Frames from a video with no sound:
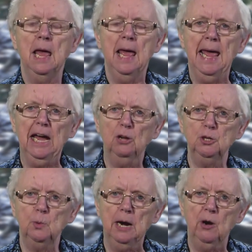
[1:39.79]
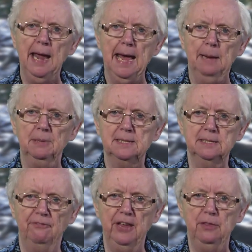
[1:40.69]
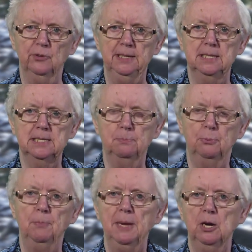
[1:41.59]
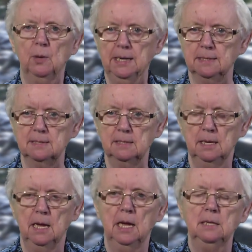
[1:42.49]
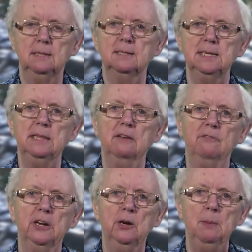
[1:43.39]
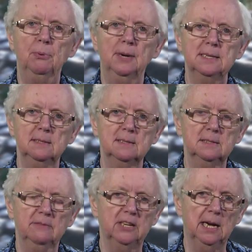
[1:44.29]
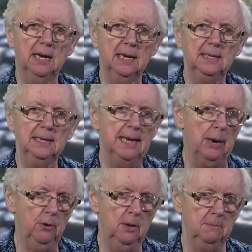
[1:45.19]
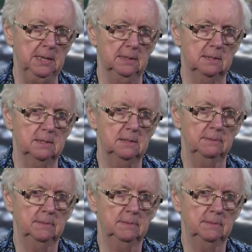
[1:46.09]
How do our habits of faithfulness prepare us to see the very presence of God in our midst?